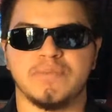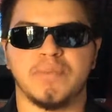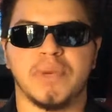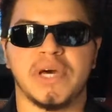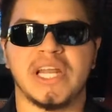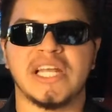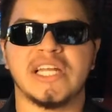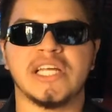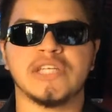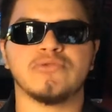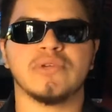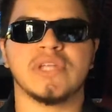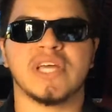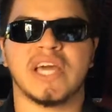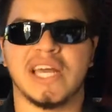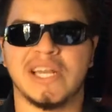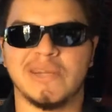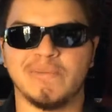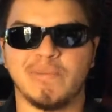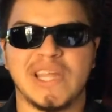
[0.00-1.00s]
But it does really
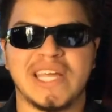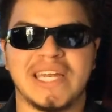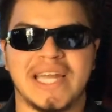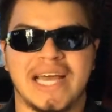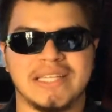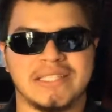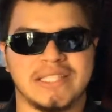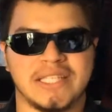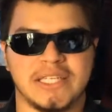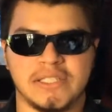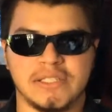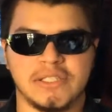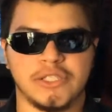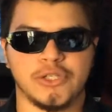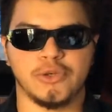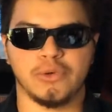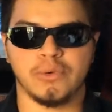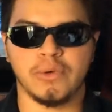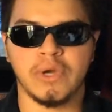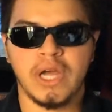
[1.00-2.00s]
kind of play nicely
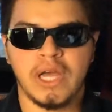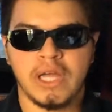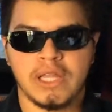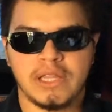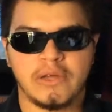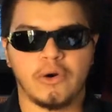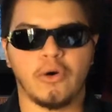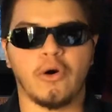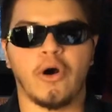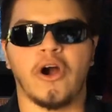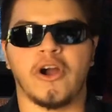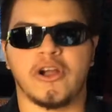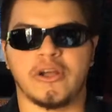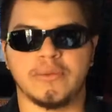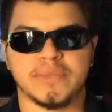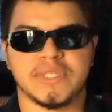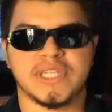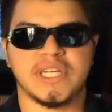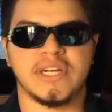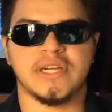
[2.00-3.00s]
into the whole Arkham
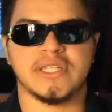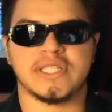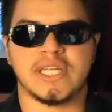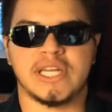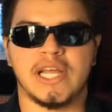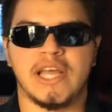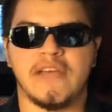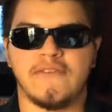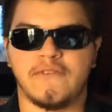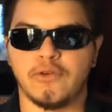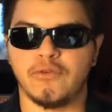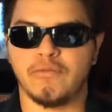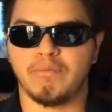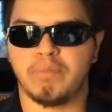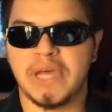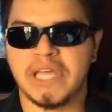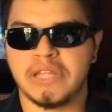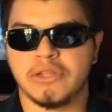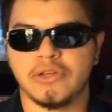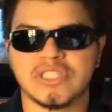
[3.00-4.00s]
series, and if you
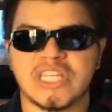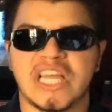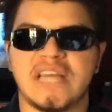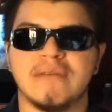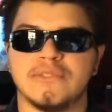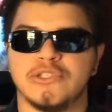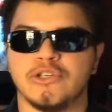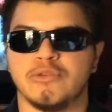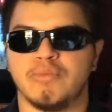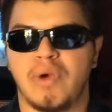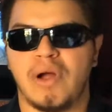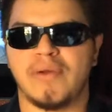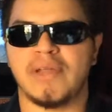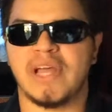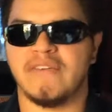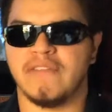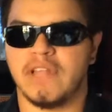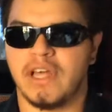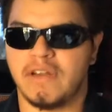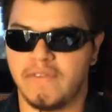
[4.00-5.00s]
played those games, you'll probably
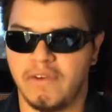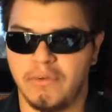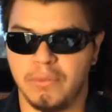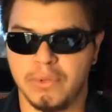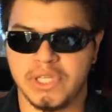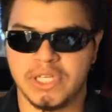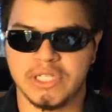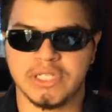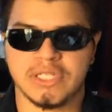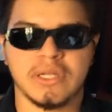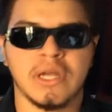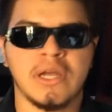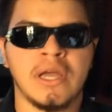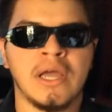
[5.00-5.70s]
have a lot of fun with this.